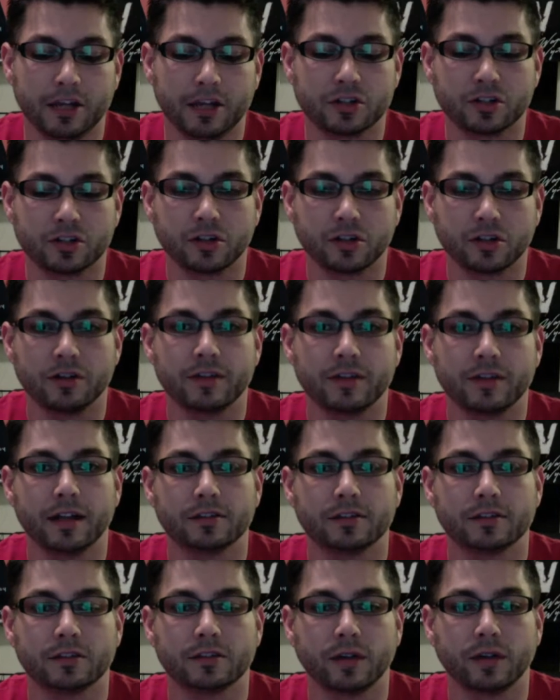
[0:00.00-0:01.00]
make sure
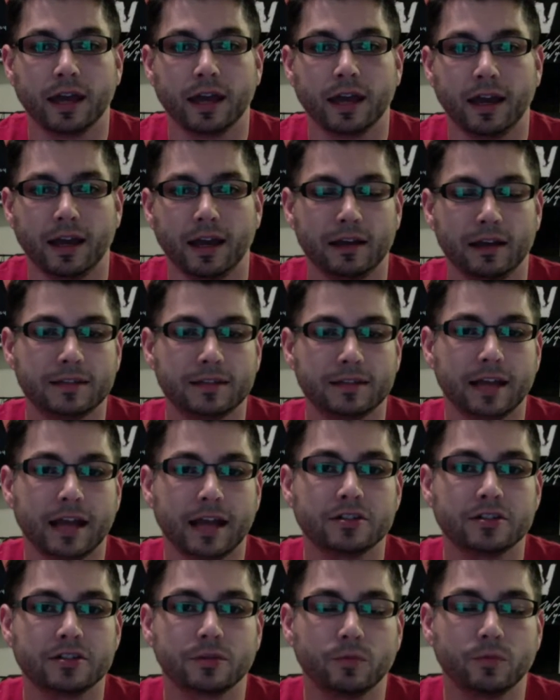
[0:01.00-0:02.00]
that it's okay. I
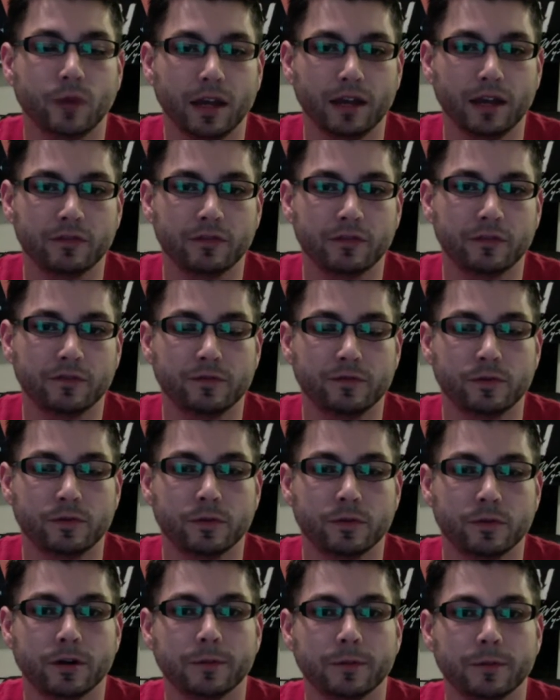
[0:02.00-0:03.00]
attached a waiver
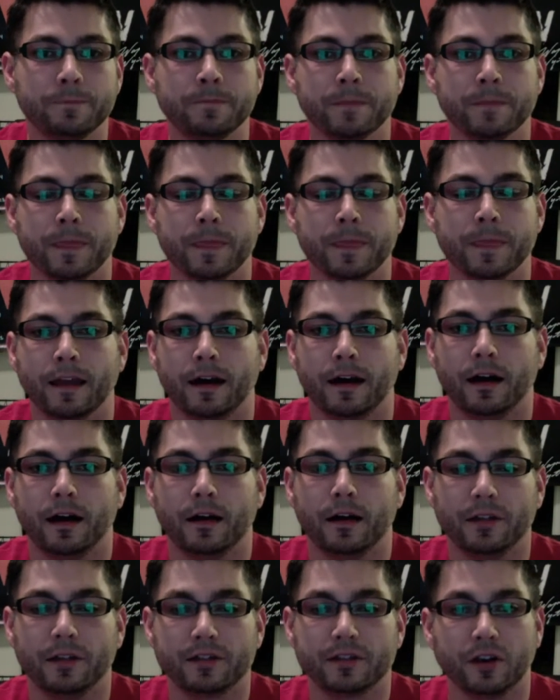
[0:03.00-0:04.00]
form
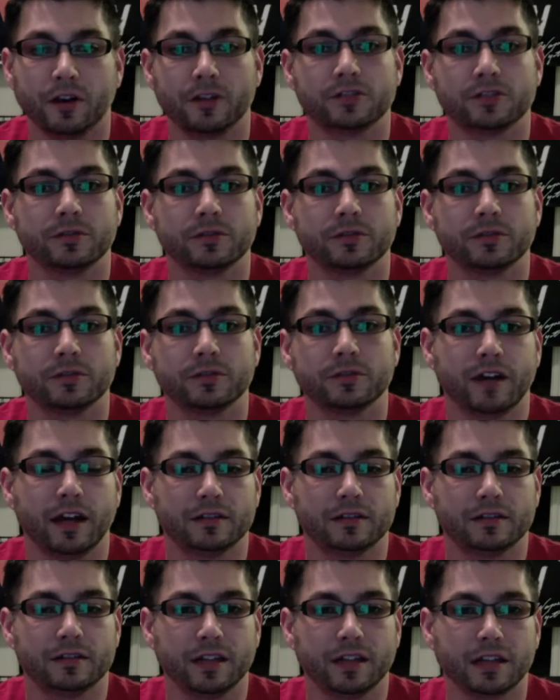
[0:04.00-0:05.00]
that's also in the
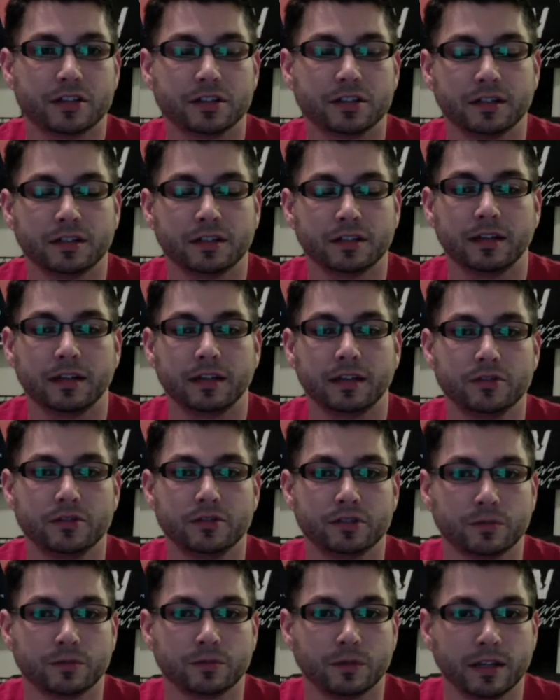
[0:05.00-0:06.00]
file section
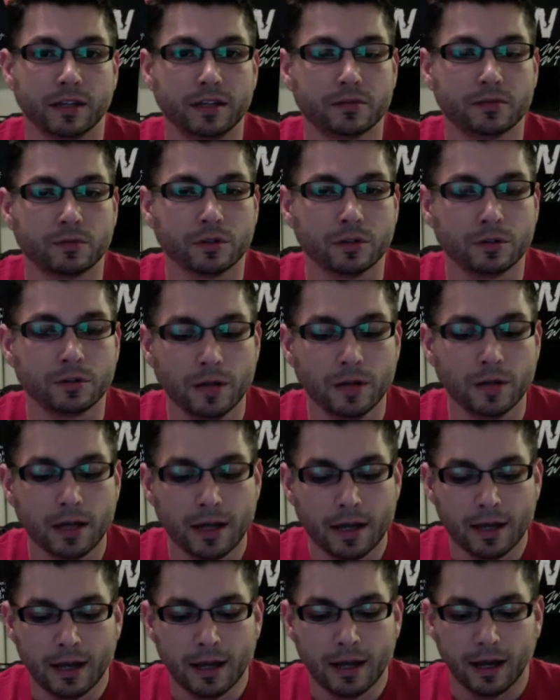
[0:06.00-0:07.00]
that you should read
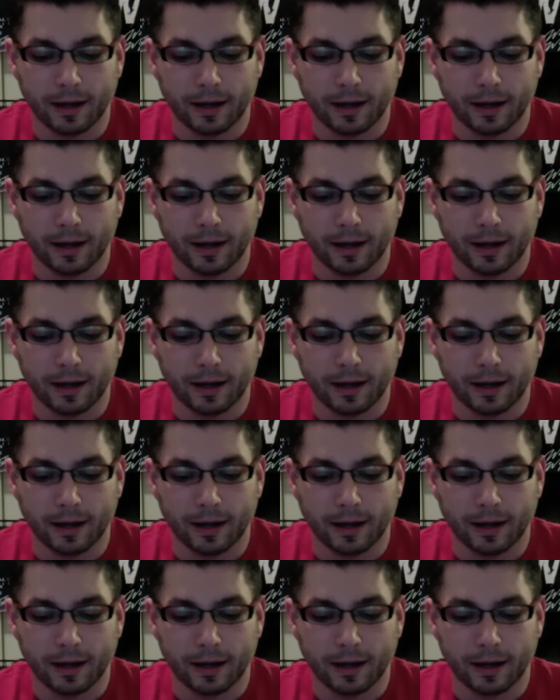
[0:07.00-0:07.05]
through.